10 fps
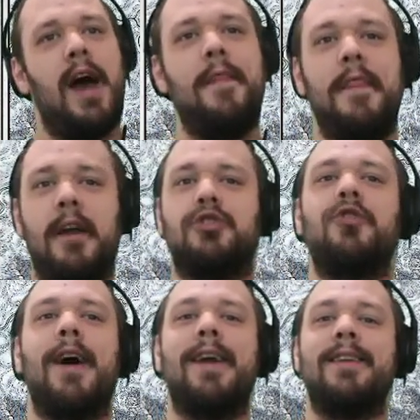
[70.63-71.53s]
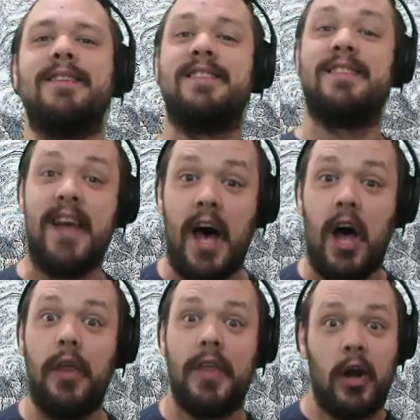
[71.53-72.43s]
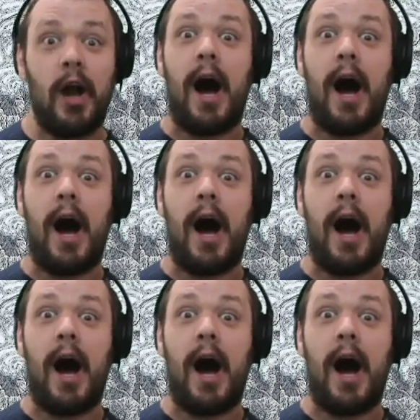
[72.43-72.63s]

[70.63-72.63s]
and they're trying to sell their